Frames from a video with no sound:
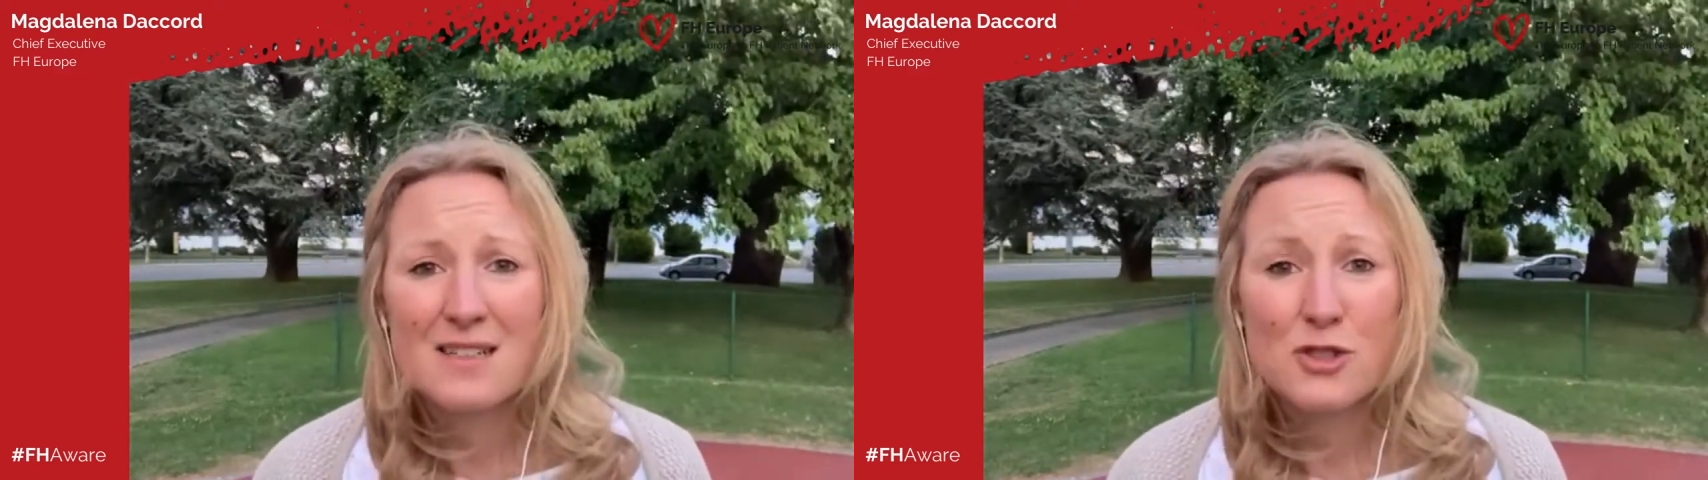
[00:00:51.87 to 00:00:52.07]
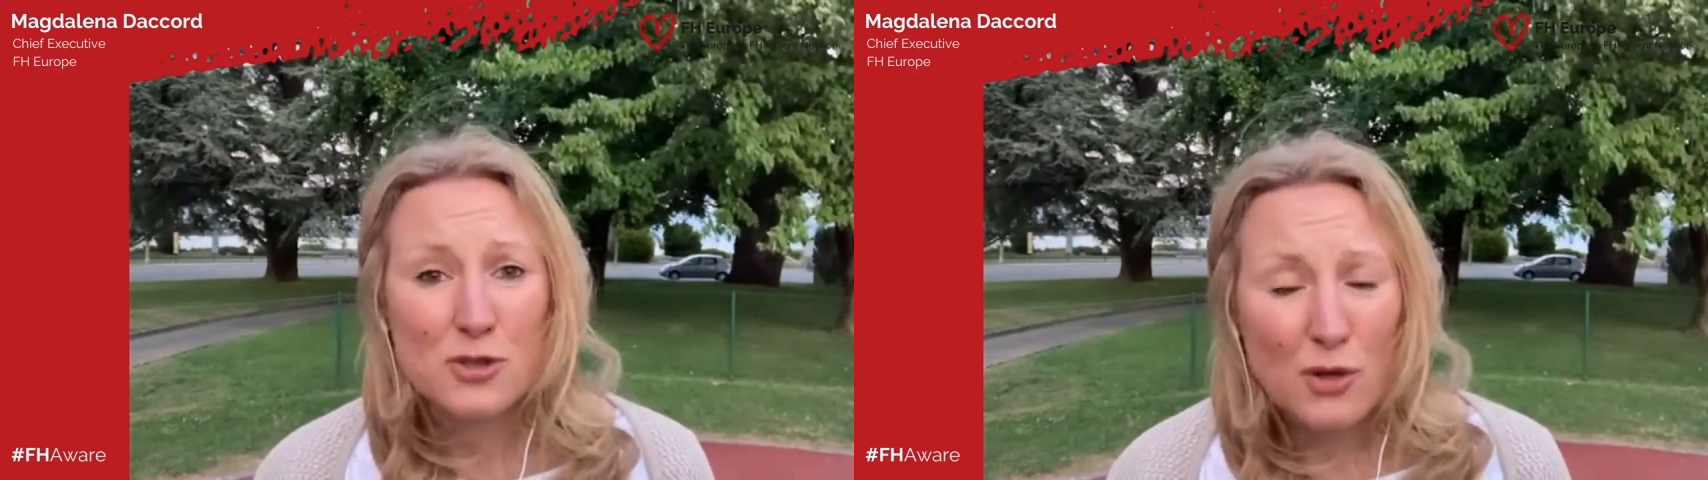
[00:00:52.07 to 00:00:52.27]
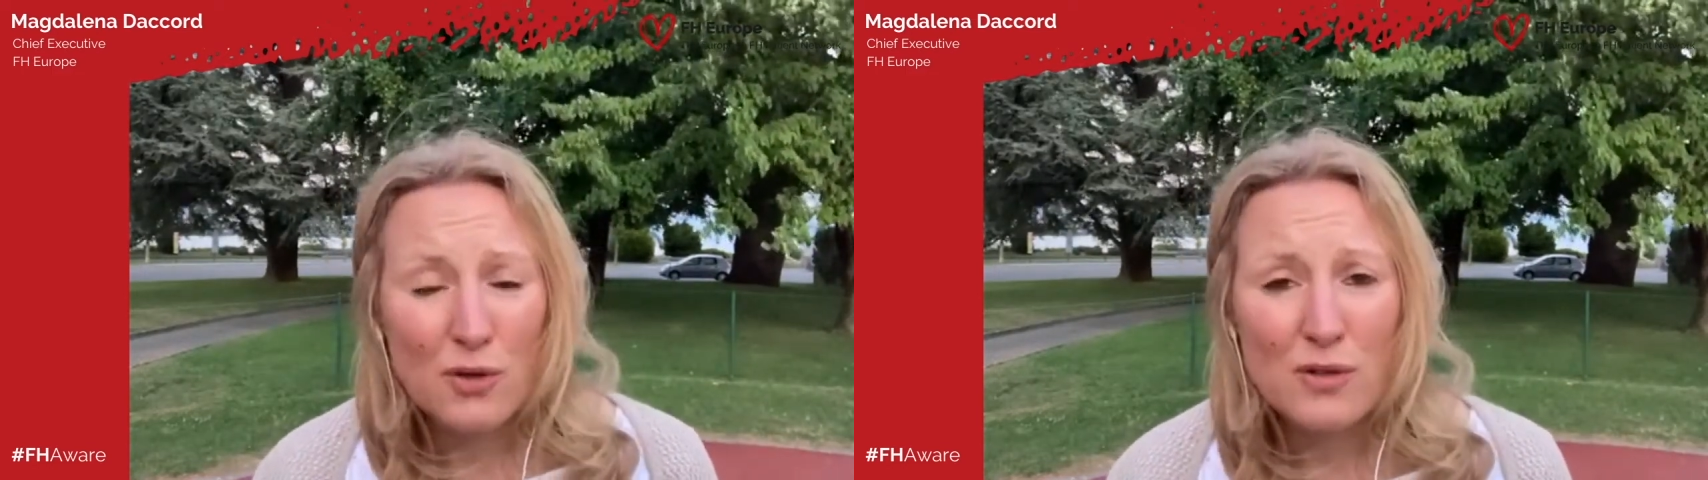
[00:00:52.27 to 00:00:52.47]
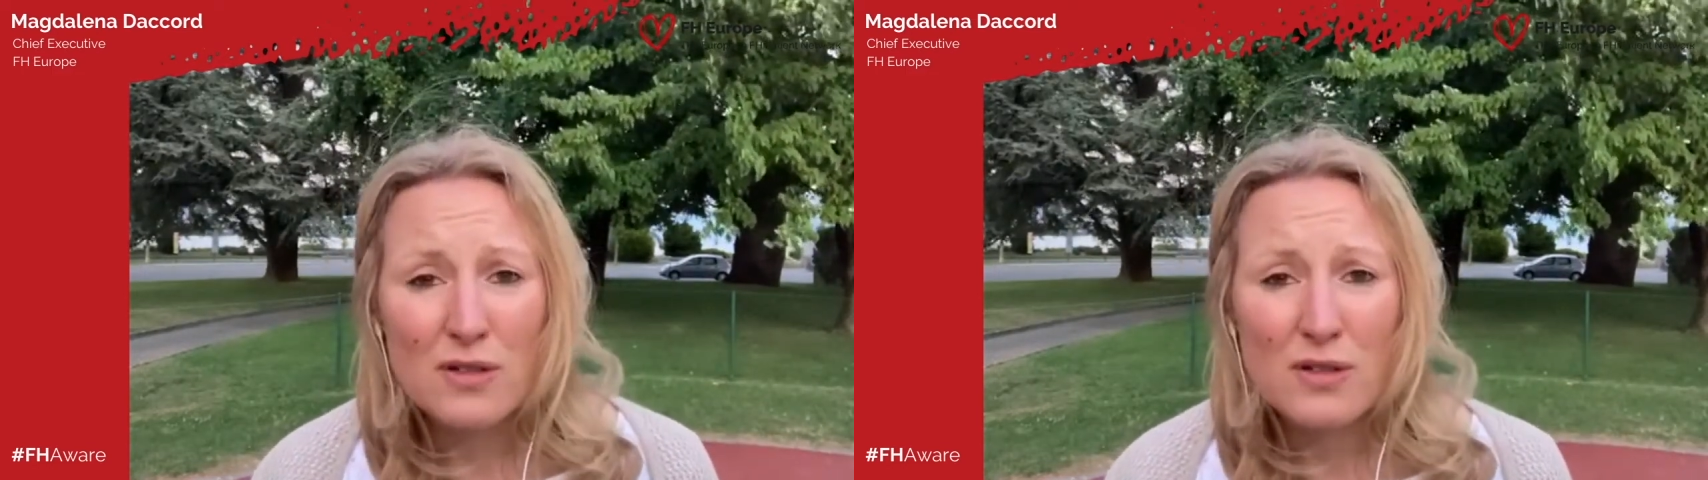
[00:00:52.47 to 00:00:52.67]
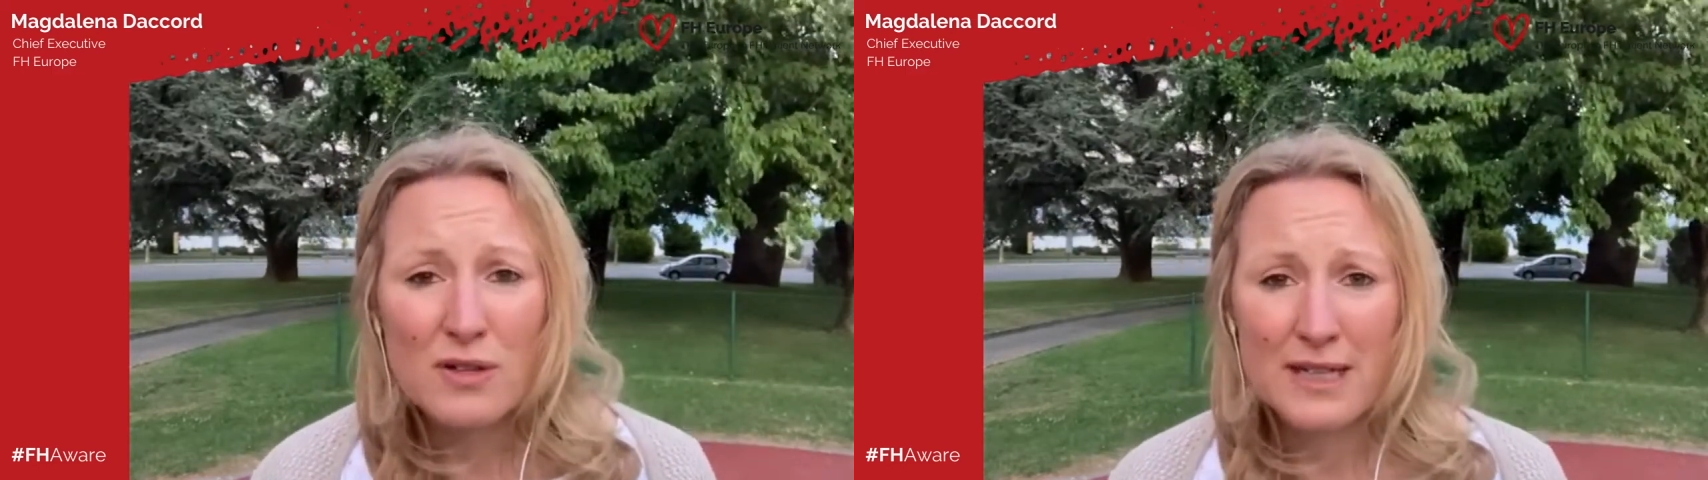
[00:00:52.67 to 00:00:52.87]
stroke, or